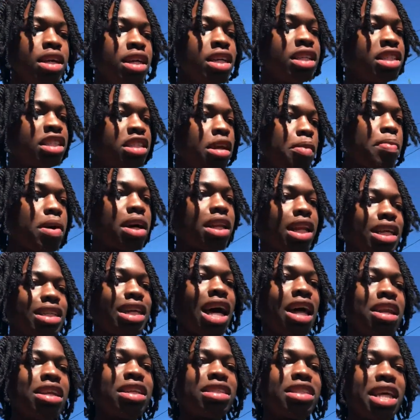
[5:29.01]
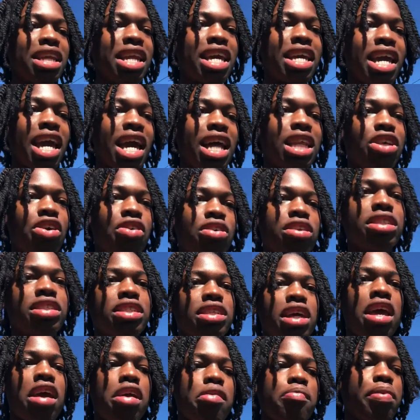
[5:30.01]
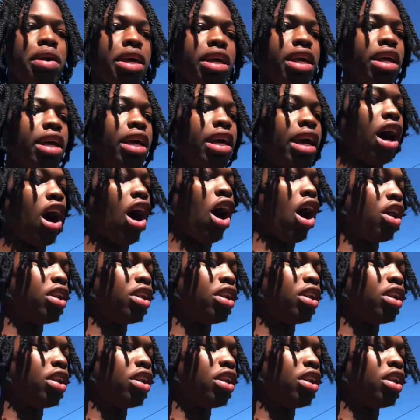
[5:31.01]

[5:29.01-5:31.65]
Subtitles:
Separate class. I understand they can't learn the same, but all